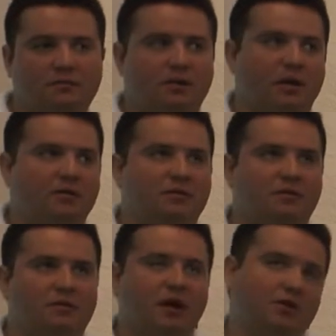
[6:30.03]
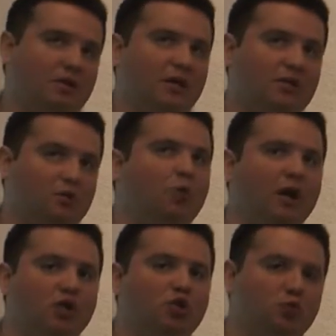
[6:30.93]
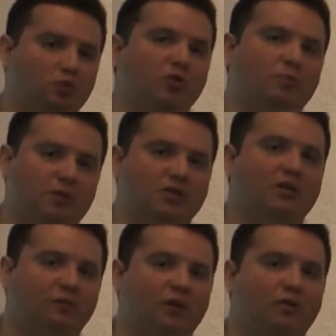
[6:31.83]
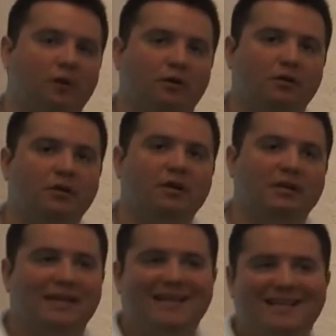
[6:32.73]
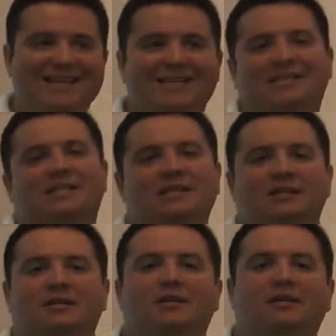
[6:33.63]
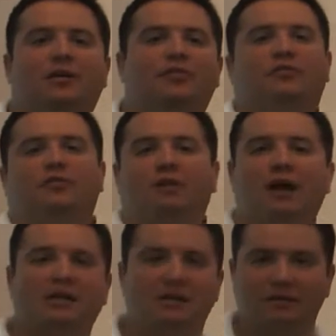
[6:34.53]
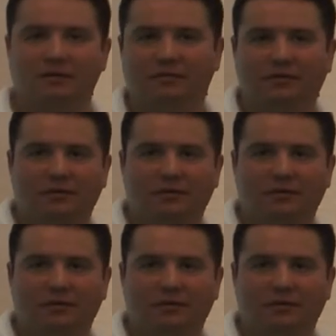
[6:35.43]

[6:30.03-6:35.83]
that actually each wine should represent very well the identity of the variety